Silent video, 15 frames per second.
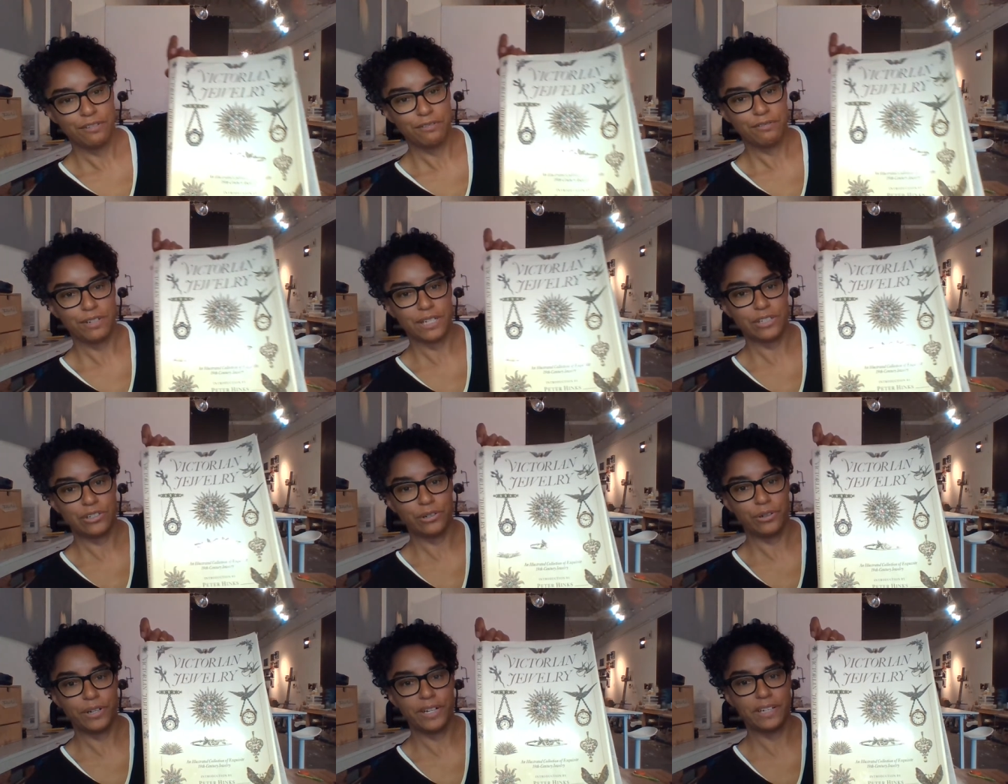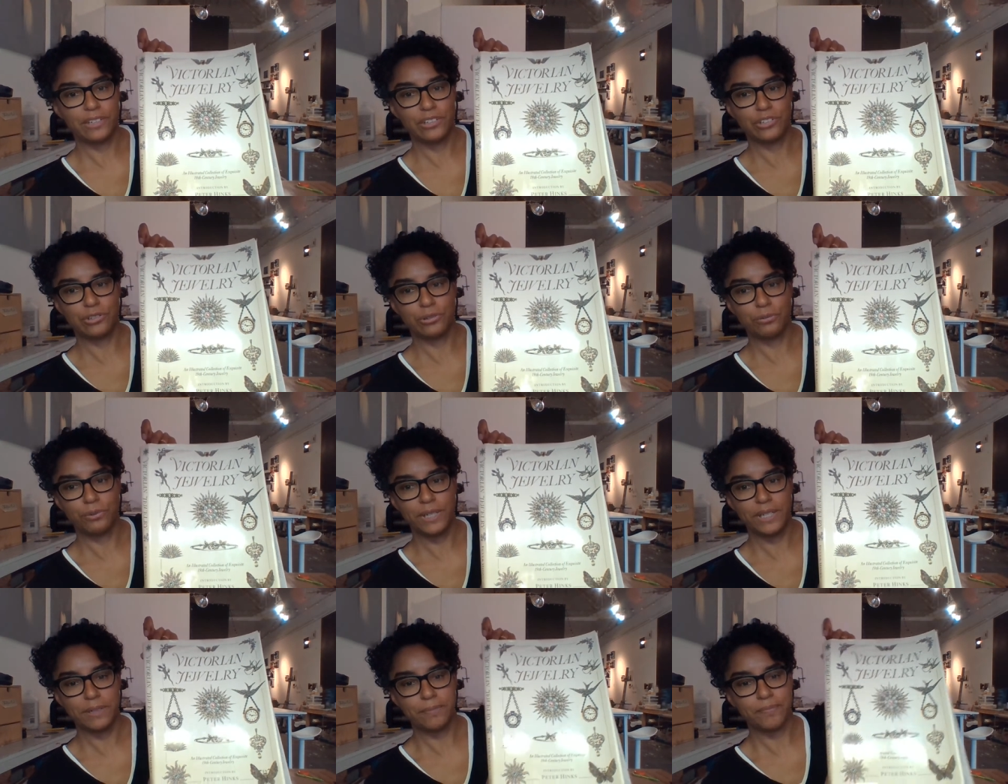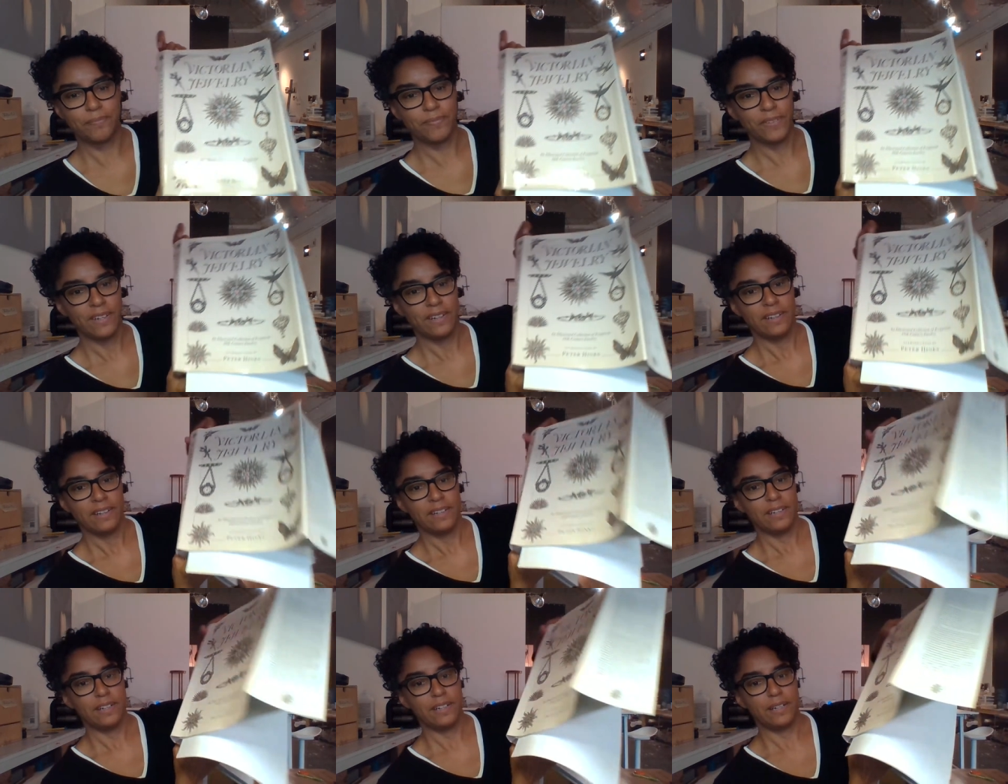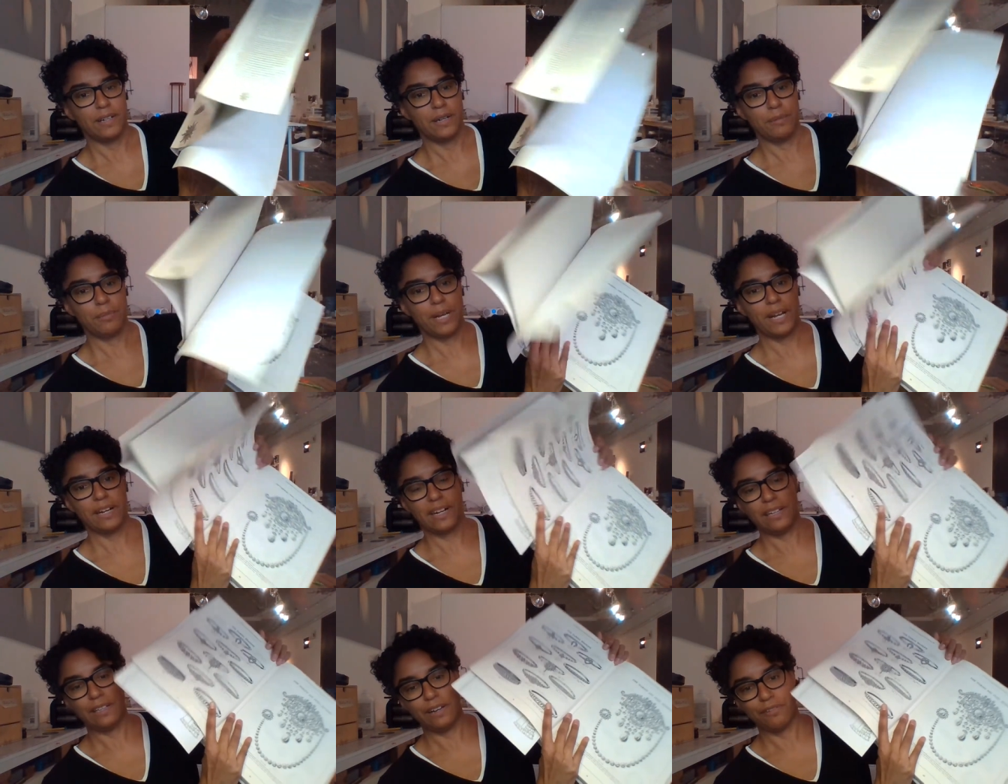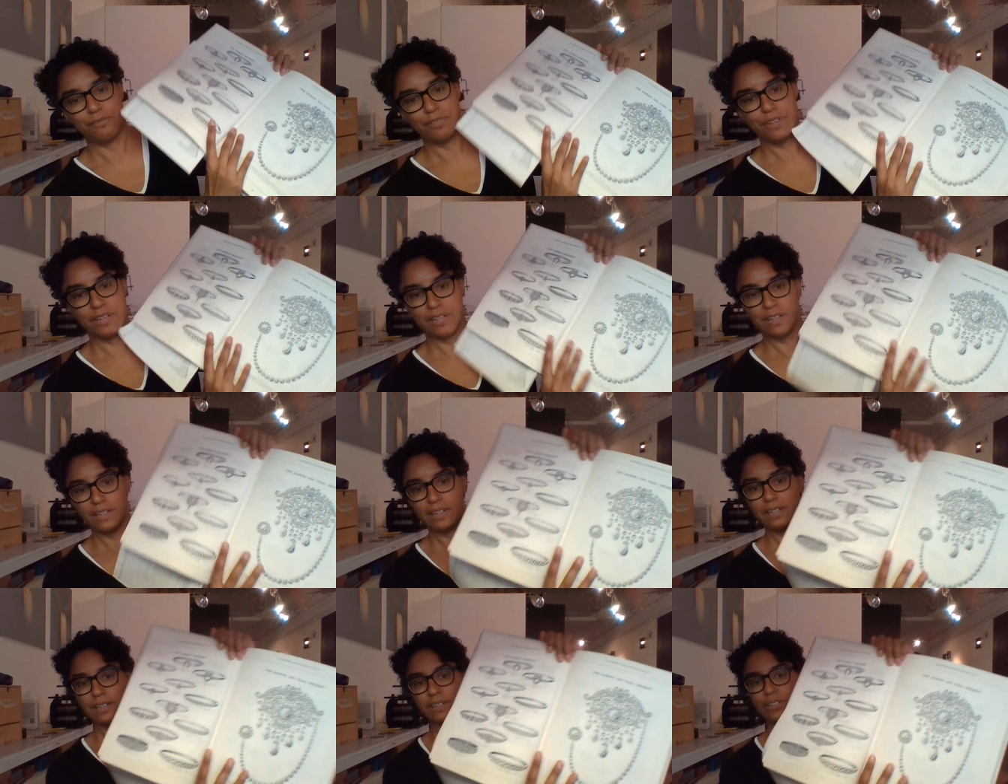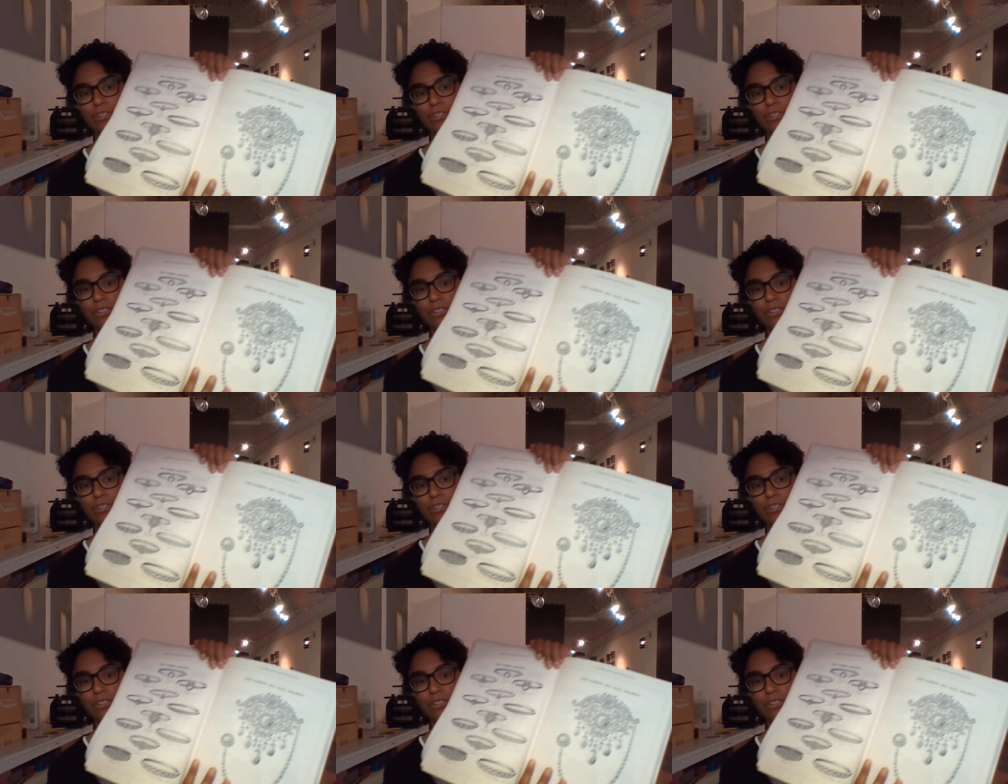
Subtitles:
Victorian jewelry. And I love the